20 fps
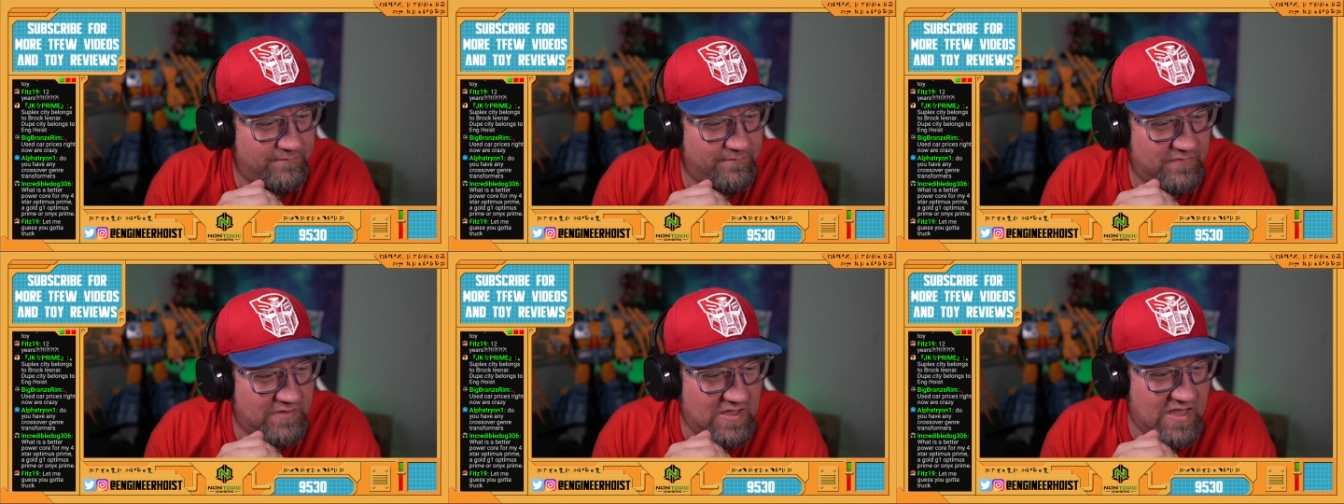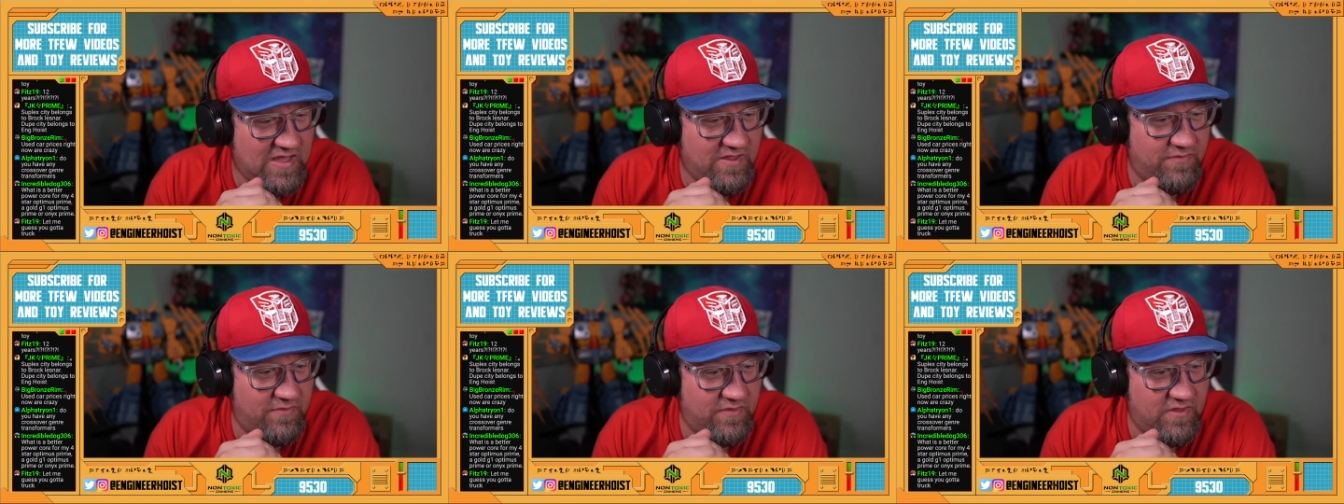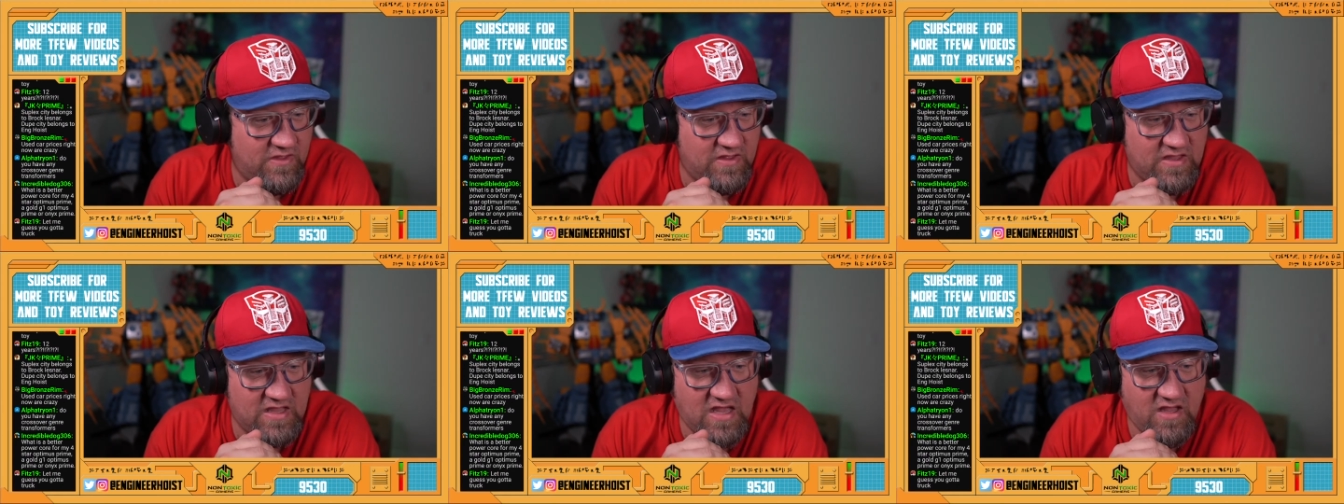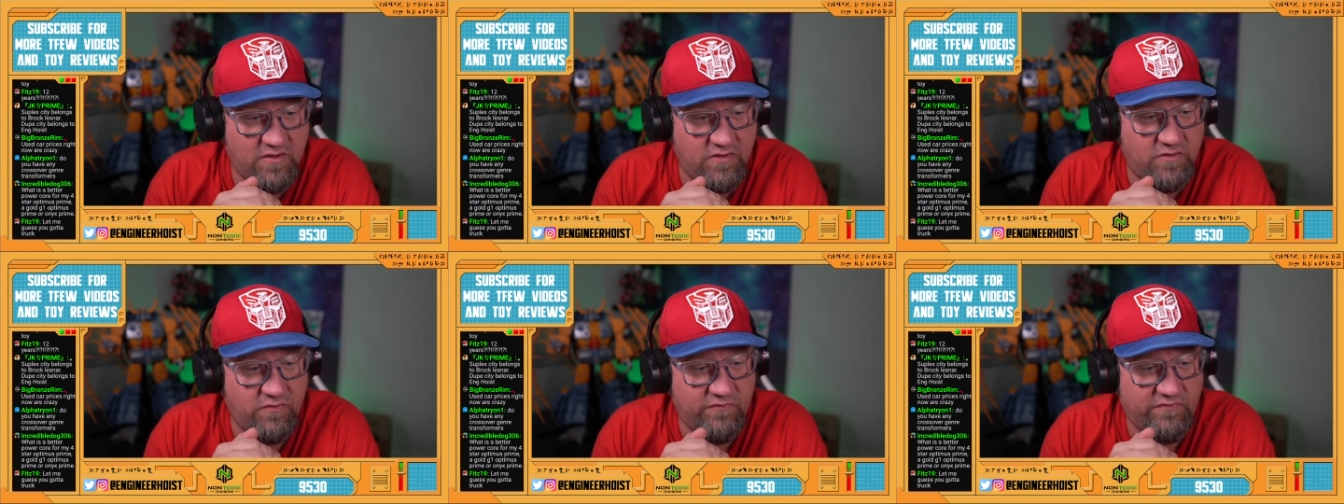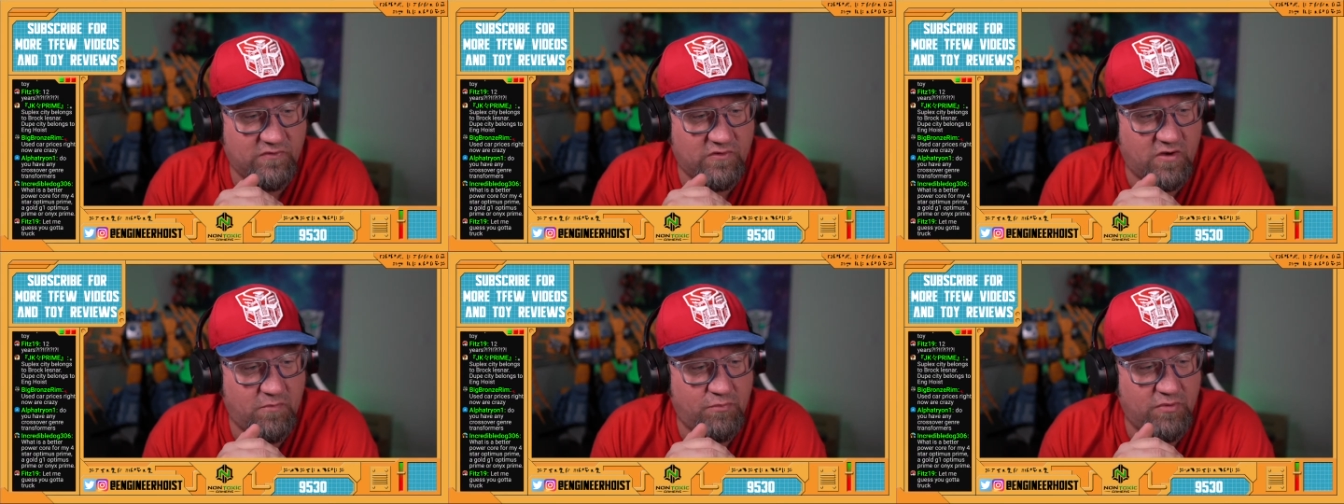Yeah,
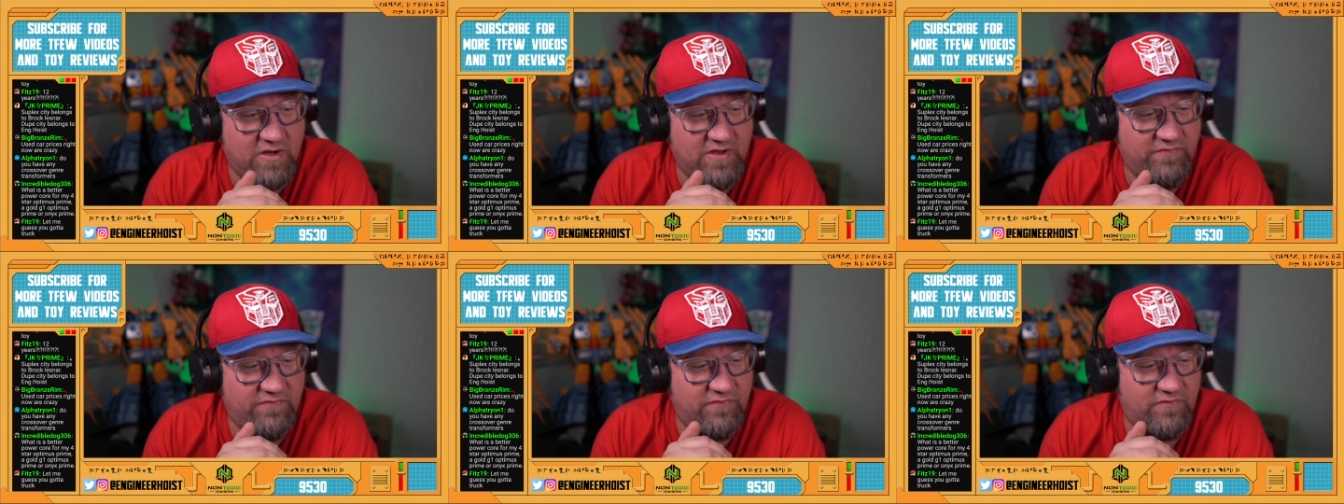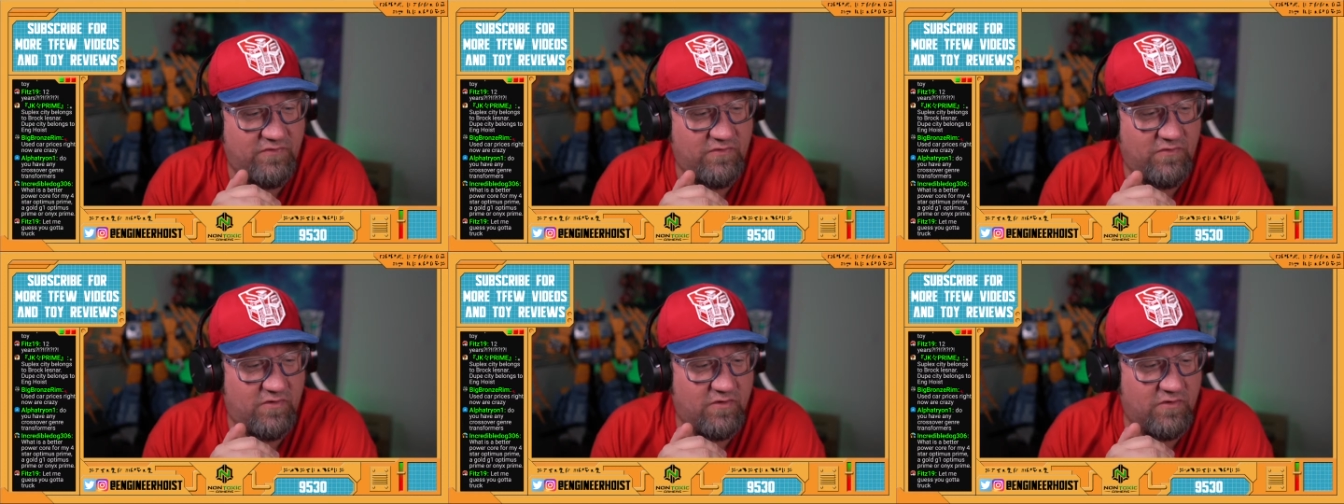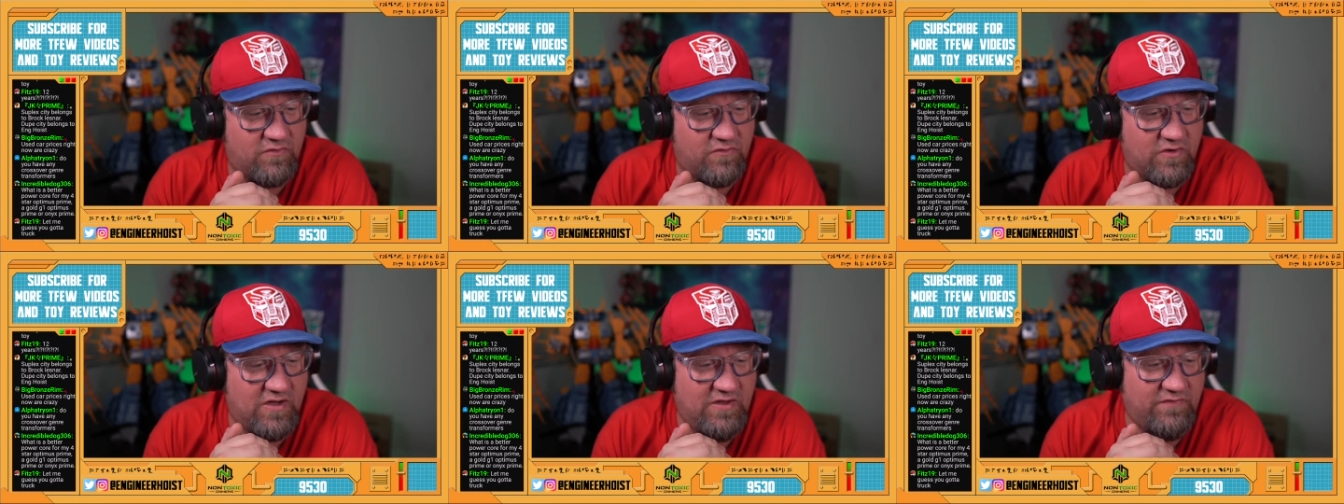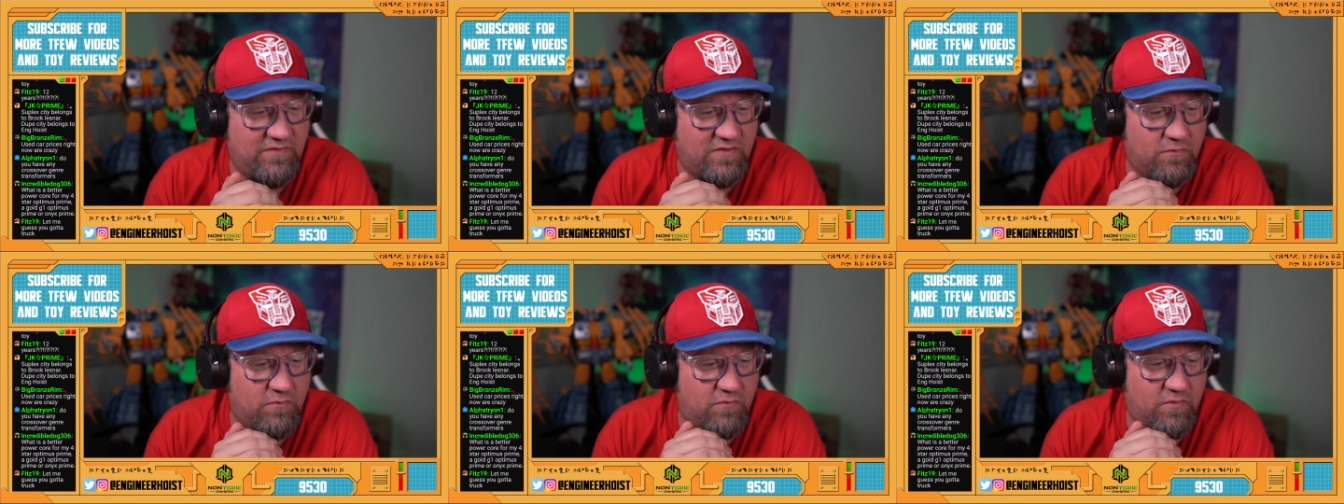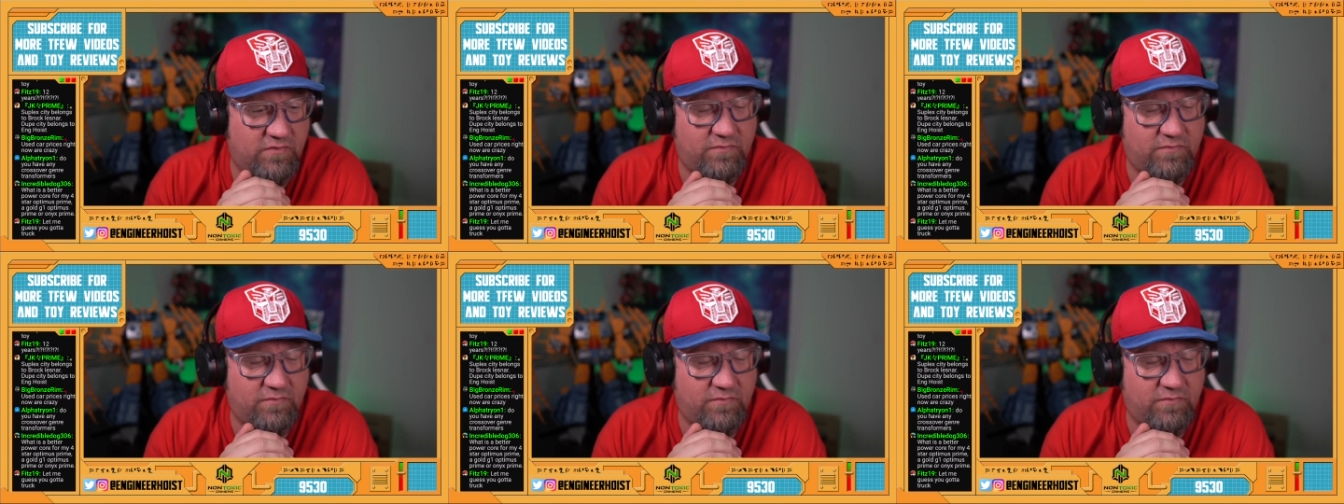used car prices are crazy.